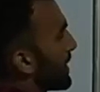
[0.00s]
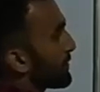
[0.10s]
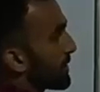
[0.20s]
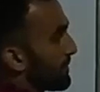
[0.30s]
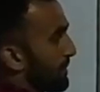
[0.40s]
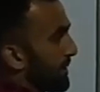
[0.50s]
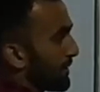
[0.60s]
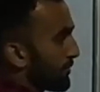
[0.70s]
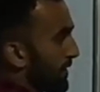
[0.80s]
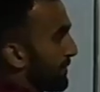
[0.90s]
have to remember,
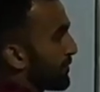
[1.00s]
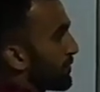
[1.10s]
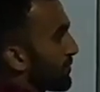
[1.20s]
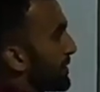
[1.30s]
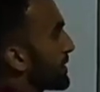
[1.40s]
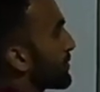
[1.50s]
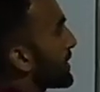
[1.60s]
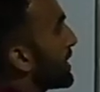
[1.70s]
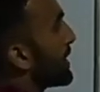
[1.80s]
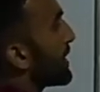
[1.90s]
you don't have to draw this
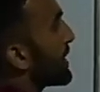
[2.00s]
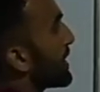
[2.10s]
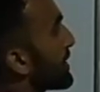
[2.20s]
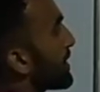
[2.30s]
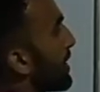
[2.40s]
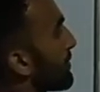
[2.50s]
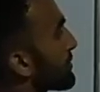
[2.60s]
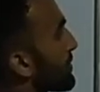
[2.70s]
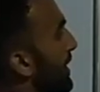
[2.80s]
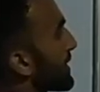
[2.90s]
one. Area of
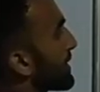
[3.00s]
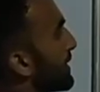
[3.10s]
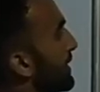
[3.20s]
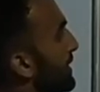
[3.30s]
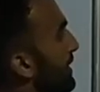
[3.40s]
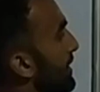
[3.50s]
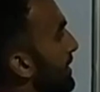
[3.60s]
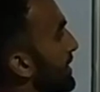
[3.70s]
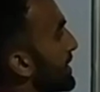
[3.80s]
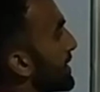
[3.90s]
triangle
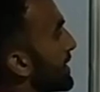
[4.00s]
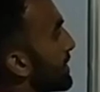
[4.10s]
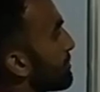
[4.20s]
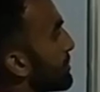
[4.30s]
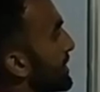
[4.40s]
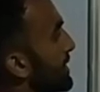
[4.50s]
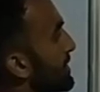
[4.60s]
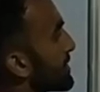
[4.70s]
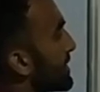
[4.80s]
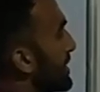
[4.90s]

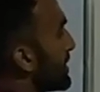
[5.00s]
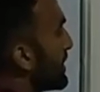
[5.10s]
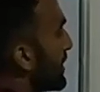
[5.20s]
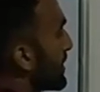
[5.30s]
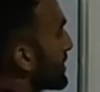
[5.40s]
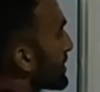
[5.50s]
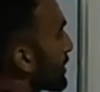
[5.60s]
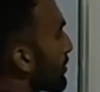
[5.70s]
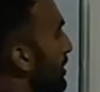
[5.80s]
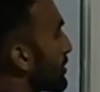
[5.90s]
ABC is
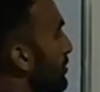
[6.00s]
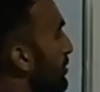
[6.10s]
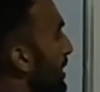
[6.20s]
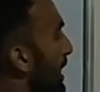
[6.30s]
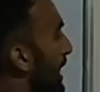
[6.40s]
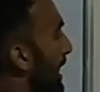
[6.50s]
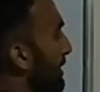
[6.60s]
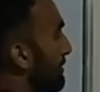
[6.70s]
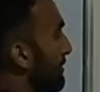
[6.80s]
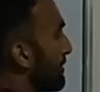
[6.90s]
equal to
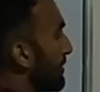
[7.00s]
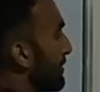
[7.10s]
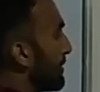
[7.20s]
half.